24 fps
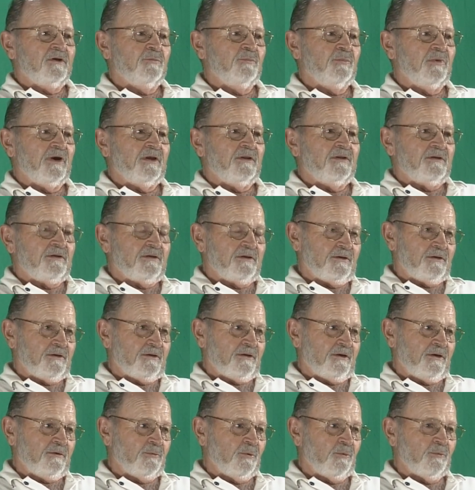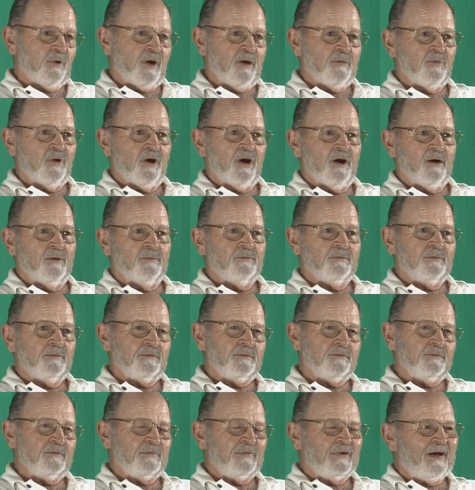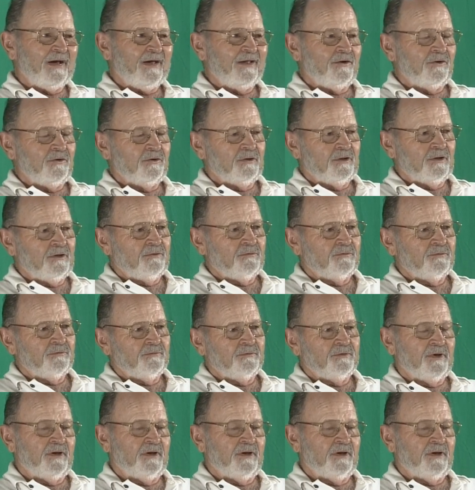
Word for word: But him and my mom, I don't know, they were,